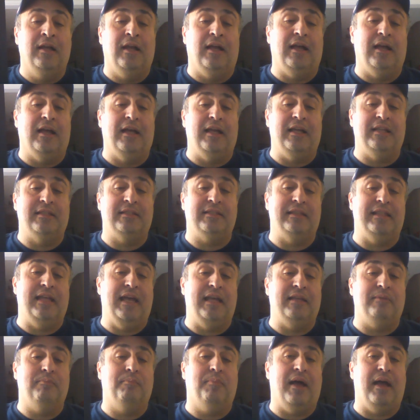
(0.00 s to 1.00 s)
Uh, it's
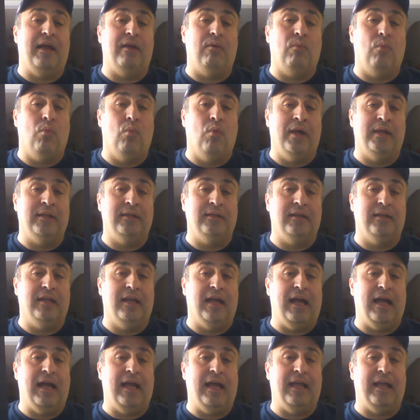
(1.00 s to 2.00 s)
led by one
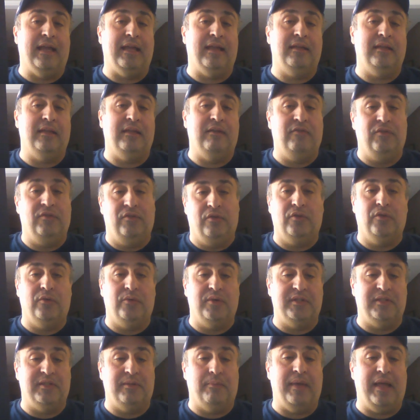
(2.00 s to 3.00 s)
guy, even though
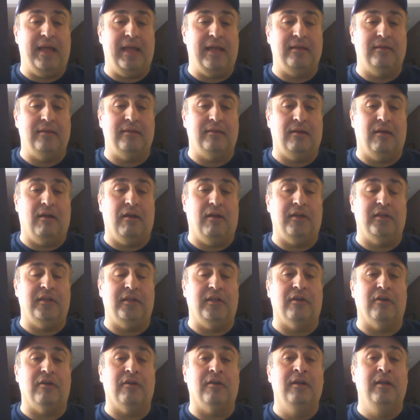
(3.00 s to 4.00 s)
there is a band on
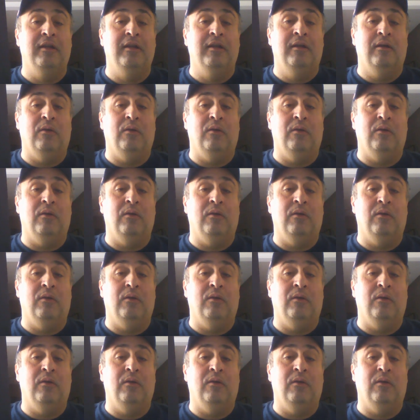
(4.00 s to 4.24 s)
here.